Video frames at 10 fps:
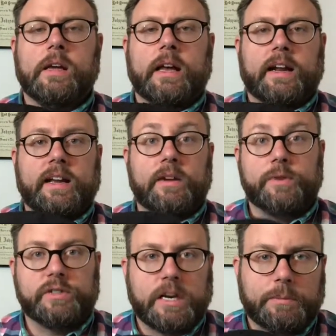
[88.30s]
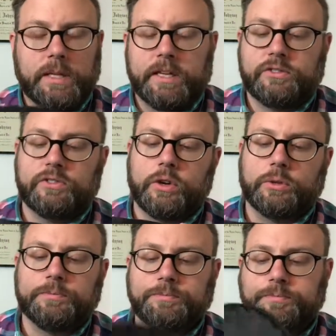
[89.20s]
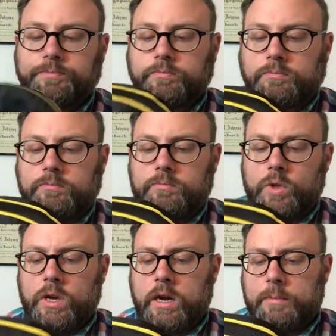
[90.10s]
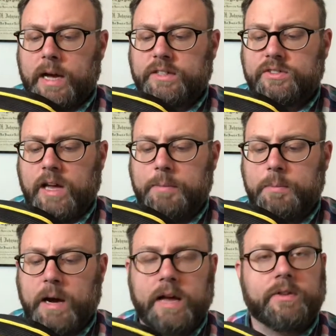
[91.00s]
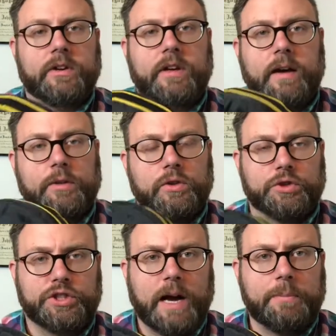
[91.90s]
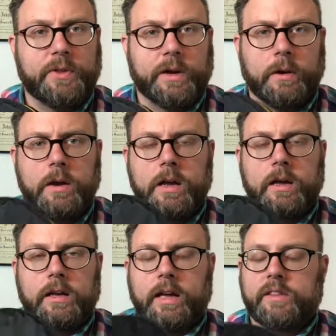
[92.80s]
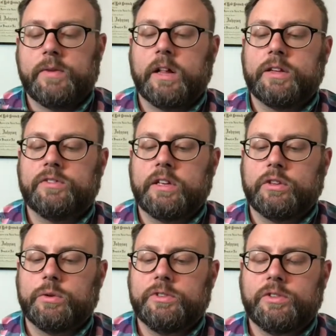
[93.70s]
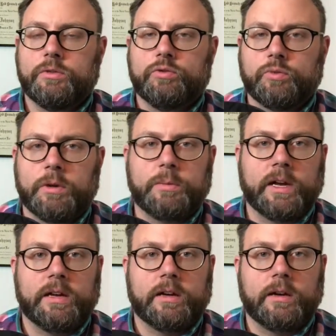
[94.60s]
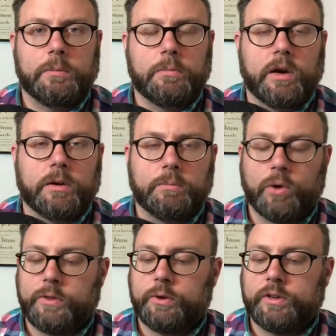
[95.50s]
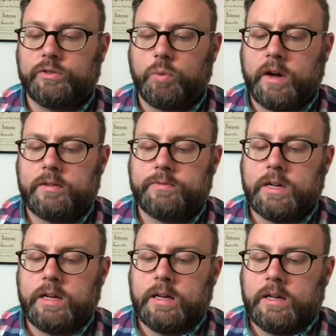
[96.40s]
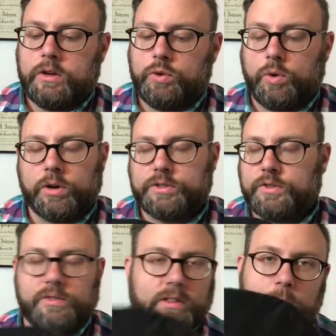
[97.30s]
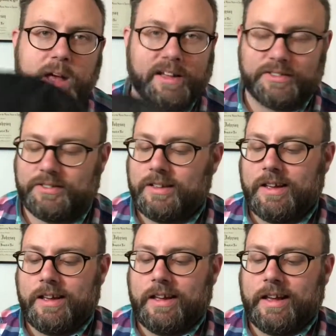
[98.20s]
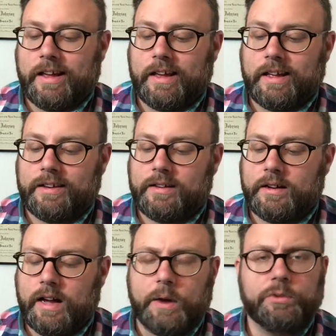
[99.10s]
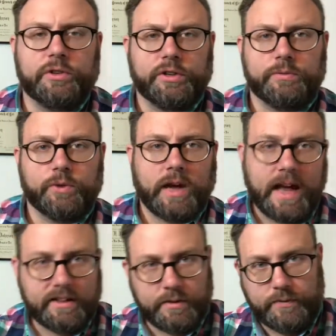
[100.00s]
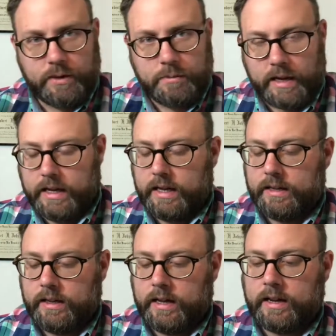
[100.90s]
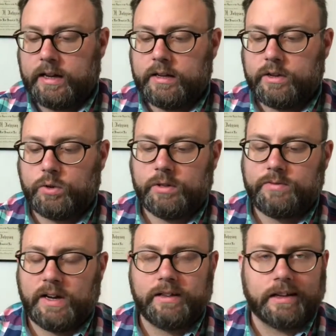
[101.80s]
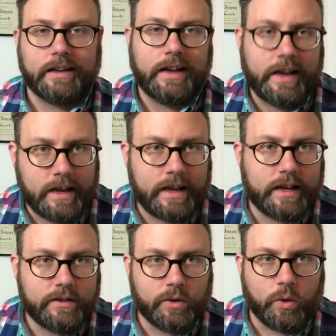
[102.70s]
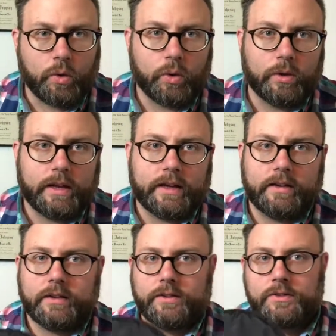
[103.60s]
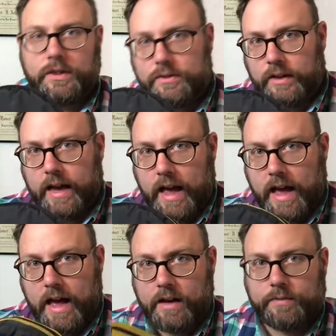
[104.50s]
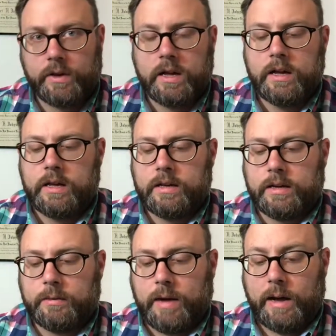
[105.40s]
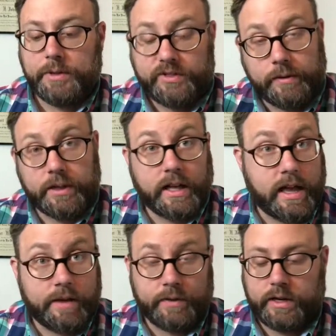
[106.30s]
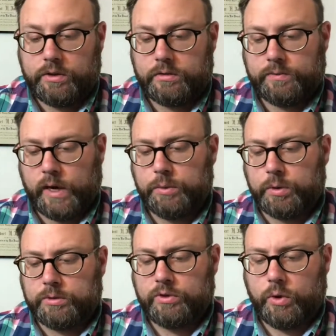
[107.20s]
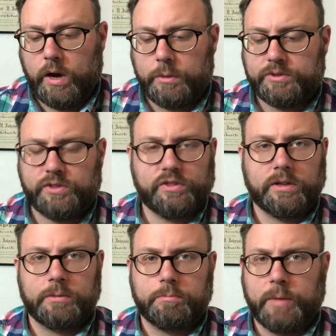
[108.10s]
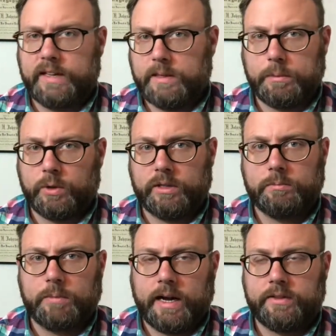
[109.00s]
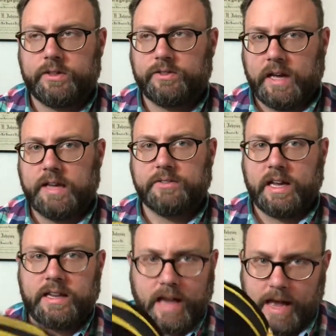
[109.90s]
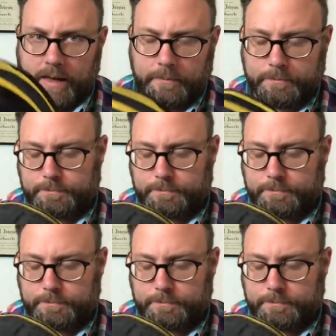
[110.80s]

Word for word: And I kind of felt out of place, so um, I stopped by. They have a little shop there at the Valley of St. Louis, and it was run by a, a, a brother and his wife, who are just the best and uh, I was looking for a hat to fit my head, and I could only find like an eight or like a six and a half. Um, I'm a seven and a half, and I couldn't find one, so I was just gonna bite the bullet and buy this size eight hat.